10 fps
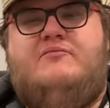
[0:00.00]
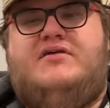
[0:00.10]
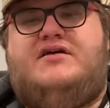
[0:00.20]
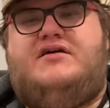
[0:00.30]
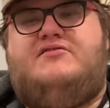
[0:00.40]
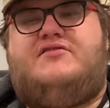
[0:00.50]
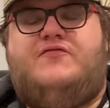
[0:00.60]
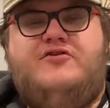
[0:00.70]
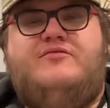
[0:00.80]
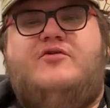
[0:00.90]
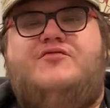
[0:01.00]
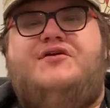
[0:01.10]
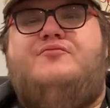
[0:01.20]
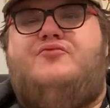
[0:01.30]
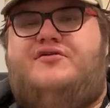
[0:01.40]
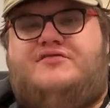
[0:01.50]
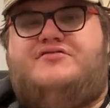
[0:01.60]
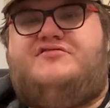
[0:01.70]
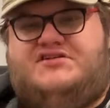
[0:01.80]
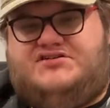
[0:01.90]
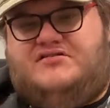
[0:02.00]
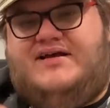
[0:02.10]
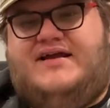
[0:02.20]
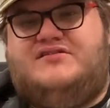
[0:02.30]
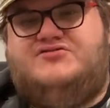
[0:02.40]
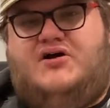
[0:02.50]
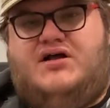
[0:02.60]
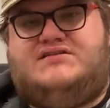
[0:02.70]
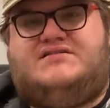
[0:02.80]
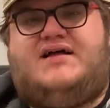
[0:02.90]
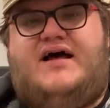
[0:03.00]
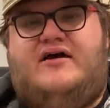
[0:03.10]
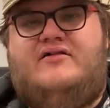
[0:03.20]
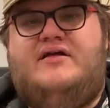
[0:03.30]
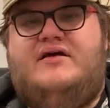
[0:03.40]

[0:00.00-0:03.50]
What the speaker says: because the first movie was the traditional hand-drawn style.